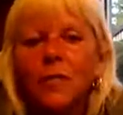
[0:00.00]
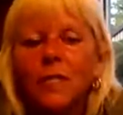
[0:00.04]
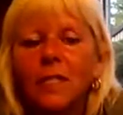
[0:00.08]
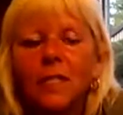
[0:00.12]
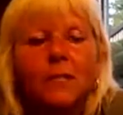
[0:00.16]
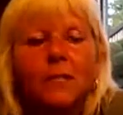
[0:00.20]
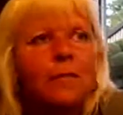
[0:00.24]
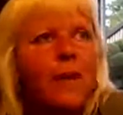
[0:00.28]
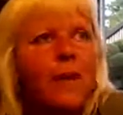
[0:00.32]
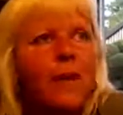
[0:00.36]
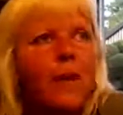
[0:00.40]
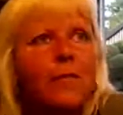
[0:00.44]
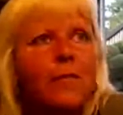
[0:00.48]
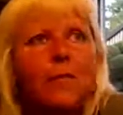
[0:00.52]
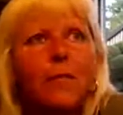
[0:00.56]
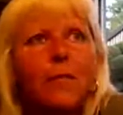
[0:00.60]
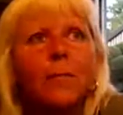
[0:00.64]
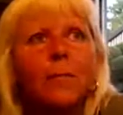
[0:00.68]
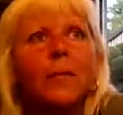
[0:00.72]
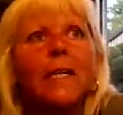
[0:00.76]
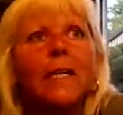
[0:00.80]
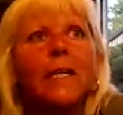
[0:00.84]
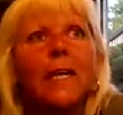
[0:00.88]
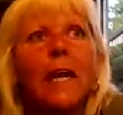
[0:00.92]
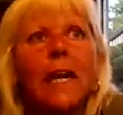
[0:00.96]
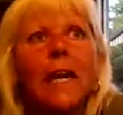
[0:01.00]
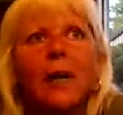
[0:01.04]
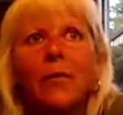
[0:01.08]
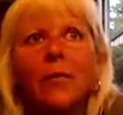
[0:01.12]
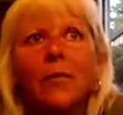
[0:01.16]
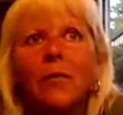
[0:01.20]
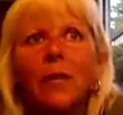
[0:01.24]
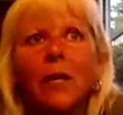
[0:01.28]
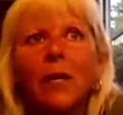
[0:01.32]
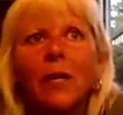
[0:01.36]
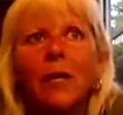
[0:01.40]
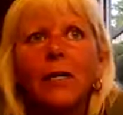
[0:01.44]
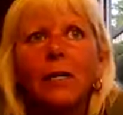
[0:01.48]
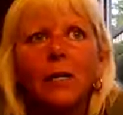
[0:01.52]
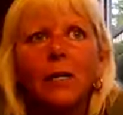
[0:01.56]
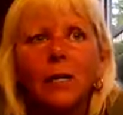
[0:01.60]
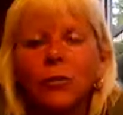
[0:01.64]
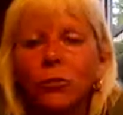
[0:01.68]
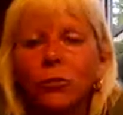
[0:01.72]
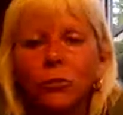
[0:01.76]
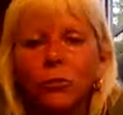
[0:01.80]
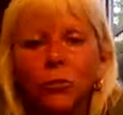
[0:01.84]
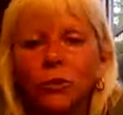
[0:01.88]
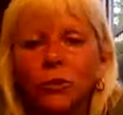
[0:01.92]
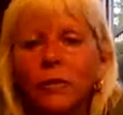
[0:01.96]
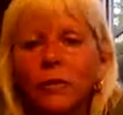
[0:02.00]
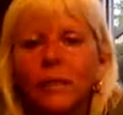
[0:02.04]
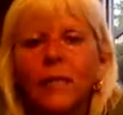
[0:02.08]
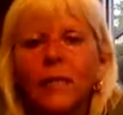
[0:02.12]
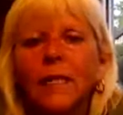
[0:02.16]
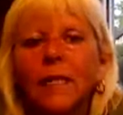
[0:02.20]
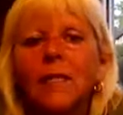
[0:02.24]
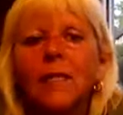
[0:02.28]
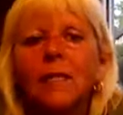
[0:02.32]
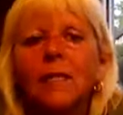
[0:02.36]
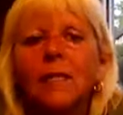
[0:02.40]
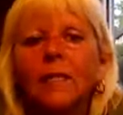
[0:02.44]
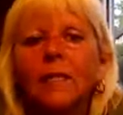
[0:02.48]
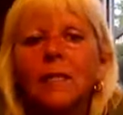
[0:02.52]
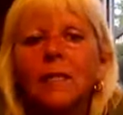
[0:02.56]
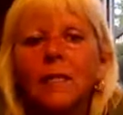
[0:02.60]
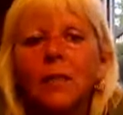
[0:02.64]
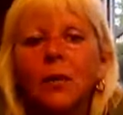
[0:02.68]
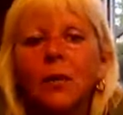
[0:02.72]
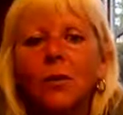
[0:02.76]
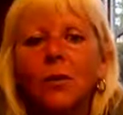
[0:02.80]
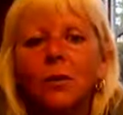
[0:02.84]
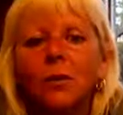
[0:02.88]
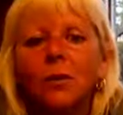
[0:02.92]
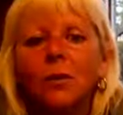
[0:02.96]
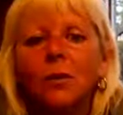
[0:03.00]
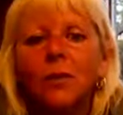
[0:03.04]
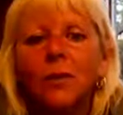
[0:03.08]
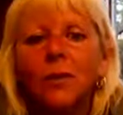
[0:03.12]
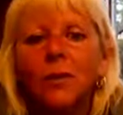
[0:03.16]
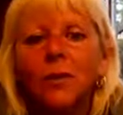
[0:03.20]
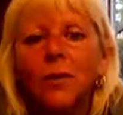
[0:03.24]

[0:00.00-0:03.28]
as if everybody out there is under 10 years old,